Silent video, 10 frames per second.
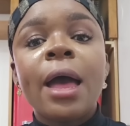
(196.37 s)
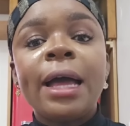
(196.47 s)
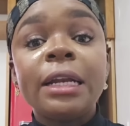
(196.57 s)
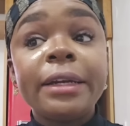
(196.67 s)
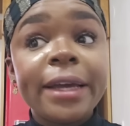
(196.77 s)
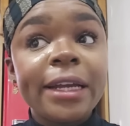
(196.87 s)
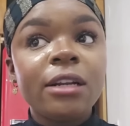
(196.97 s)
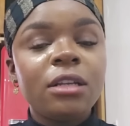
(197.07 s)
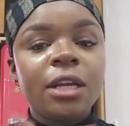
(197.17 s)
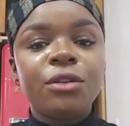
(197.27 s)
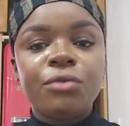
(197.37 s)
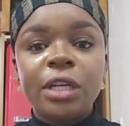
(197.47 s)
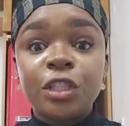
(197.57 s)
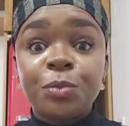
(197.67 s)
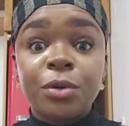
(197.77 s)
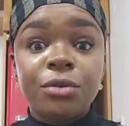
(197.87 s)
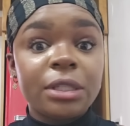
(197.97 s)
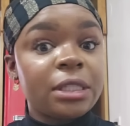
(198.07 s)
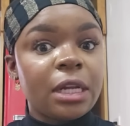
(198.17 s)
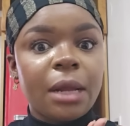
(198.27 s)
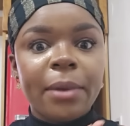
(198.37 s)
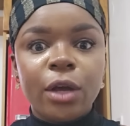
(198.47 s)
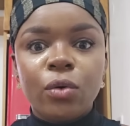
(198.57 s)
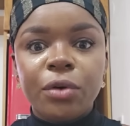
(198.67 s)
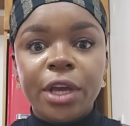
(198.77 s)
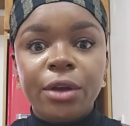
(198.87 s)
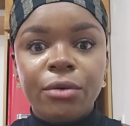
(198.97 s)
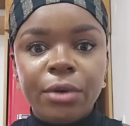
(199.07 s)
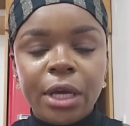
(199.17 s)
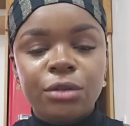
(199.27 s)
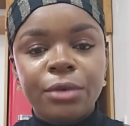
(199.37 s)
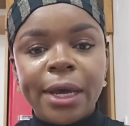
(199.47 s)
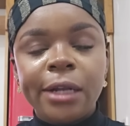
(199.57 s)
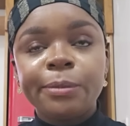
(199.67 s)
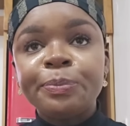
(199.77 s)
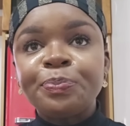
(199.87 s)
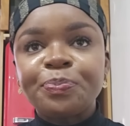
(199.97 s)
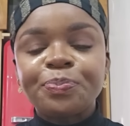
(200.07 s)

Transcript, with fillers: And then, yeah, the race is progressing and I'm like, okay, great, right?